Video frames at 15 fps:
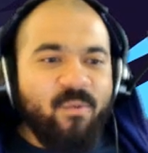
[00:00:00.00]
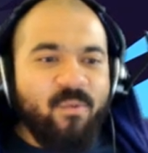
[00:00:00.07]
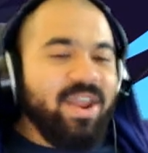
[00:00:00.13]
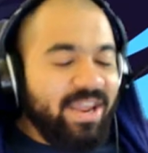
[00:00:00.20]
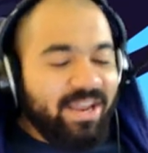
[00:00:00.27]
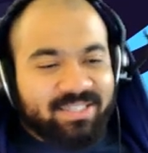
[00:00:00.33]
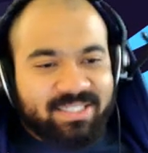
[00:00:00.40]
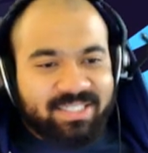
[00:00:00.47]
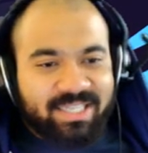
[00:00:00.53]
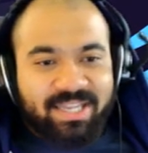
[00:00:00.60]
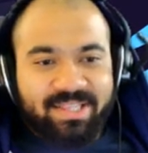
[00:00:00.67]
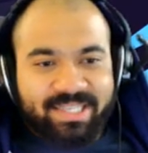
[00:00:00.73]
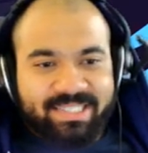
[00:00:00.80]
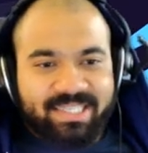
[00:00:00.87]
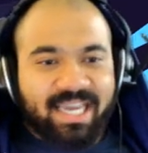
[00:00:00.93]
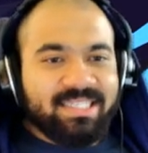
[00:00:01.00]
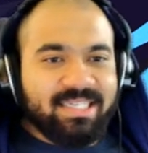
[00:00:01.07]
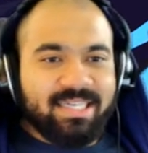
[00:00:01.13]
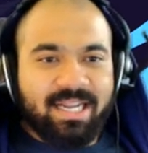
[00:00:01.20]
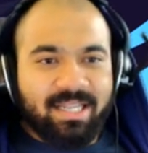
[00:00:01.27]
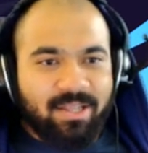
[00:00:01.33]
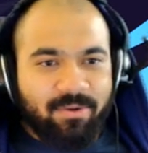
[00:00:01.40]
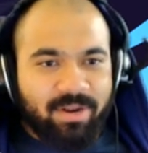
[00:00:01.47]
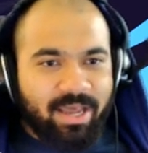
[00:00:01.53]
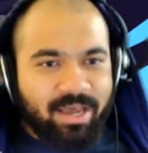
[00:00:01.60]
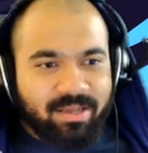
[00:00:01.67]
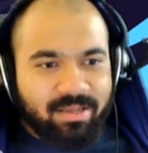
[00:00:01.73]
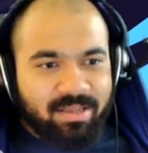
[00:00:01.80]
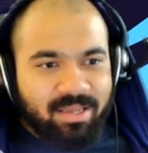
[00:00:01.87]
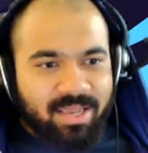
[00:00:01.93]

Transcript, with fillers: We're here seeing the sights in Alola.